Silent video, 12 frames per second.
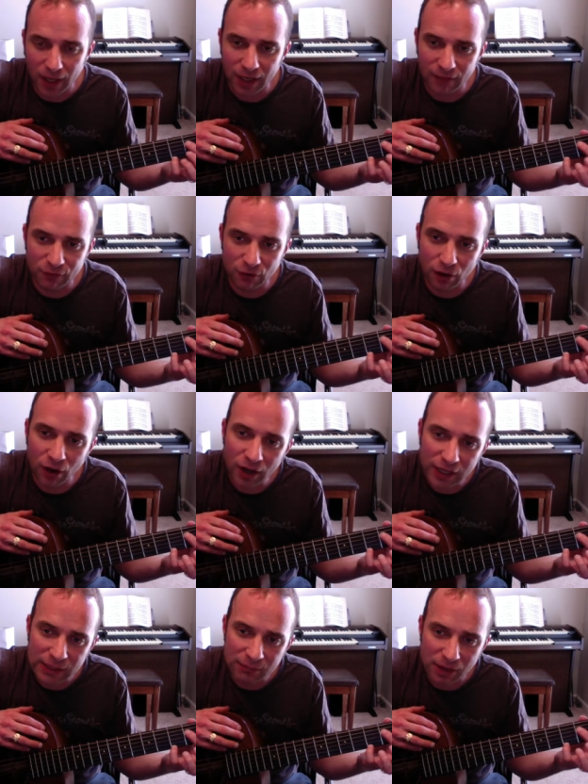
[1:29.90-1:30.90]
If you're on
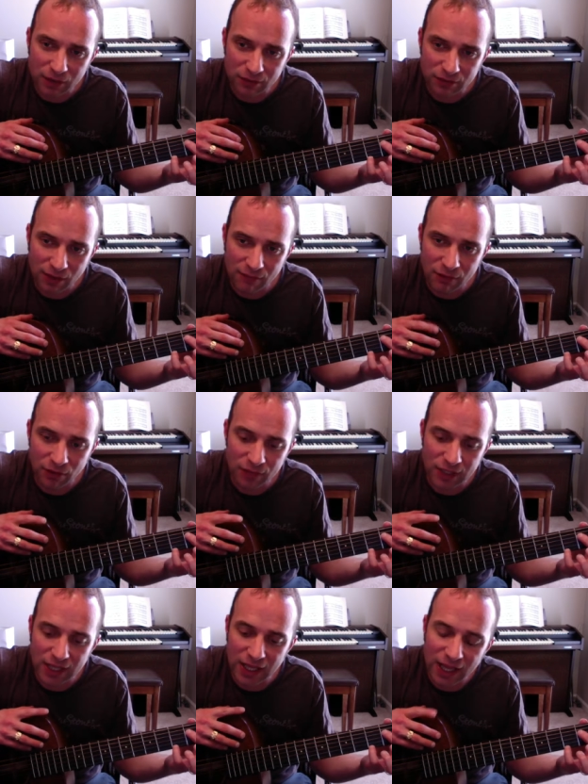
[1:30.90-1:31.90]
E minor 7 on
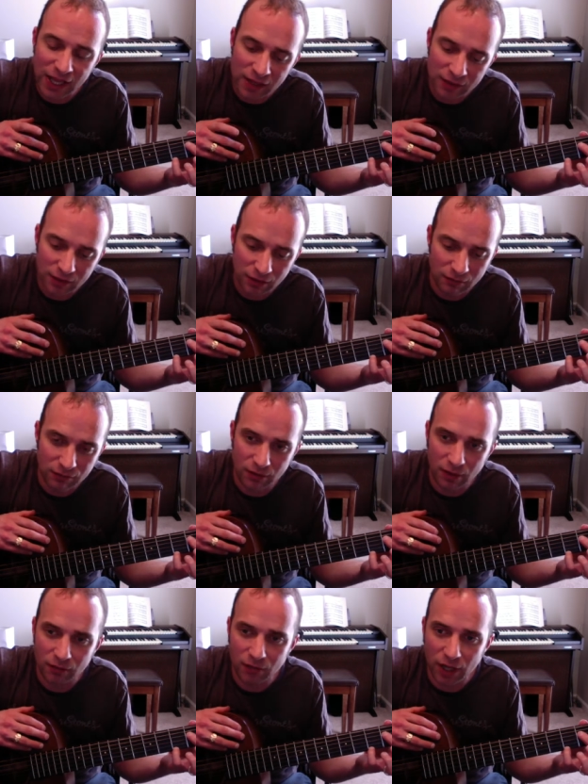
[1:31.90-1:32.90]
the end of
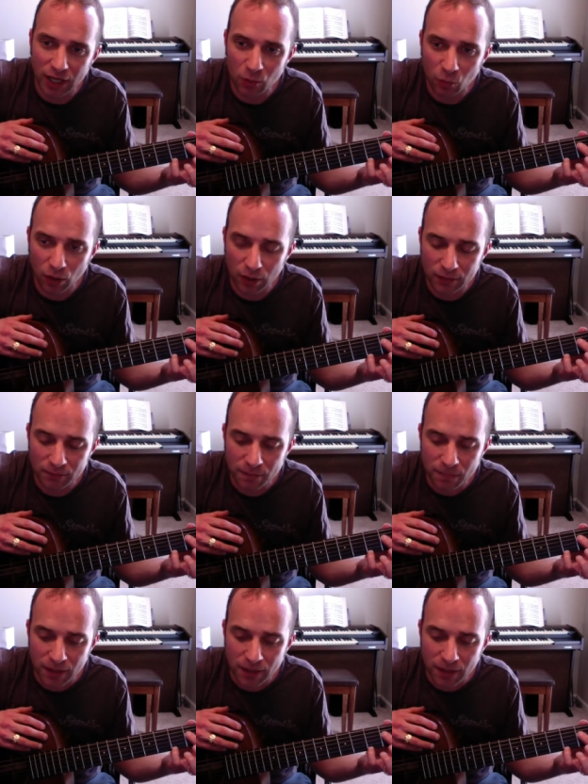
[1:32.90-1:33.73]
line 1,